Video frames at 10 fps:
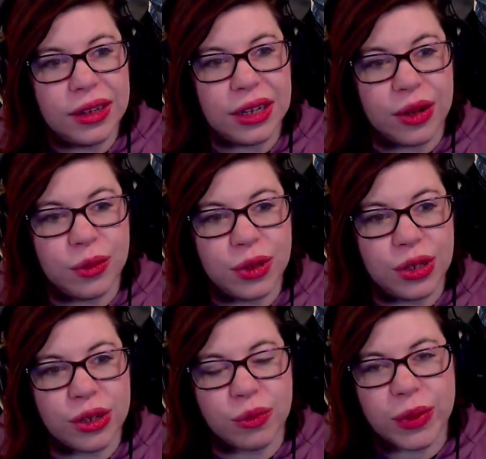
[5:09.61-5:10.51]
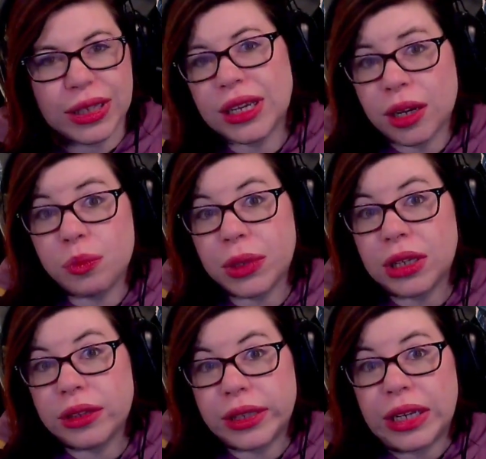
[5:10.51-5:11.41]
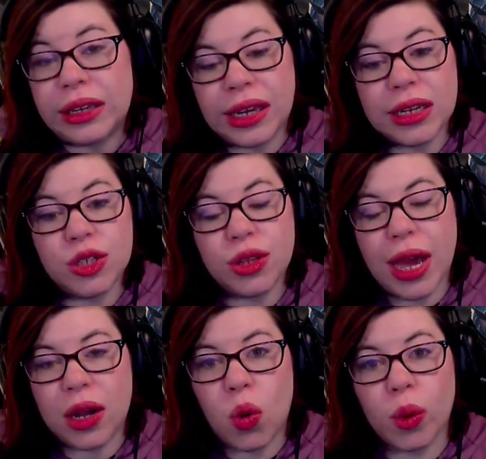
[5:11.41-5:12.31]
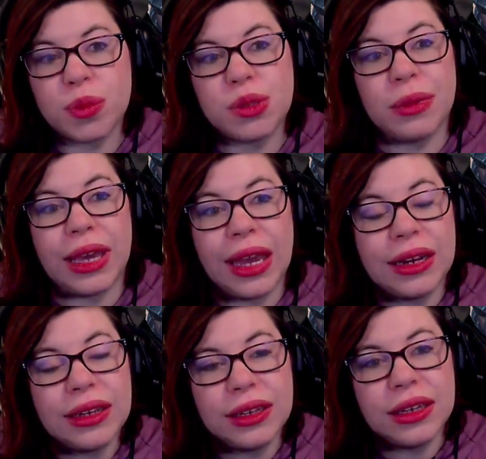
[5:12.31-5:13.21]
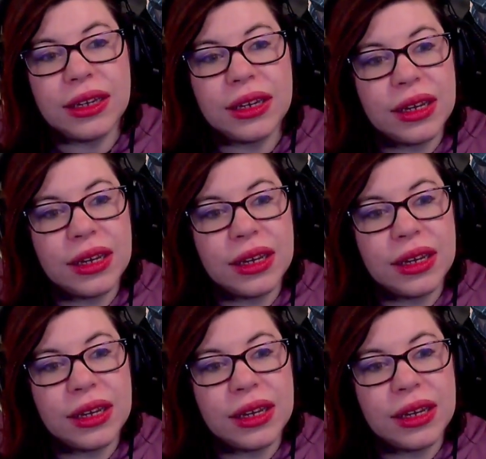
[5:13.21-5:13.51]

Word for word: you know, you're really going to be leaning into that corpse mechanic.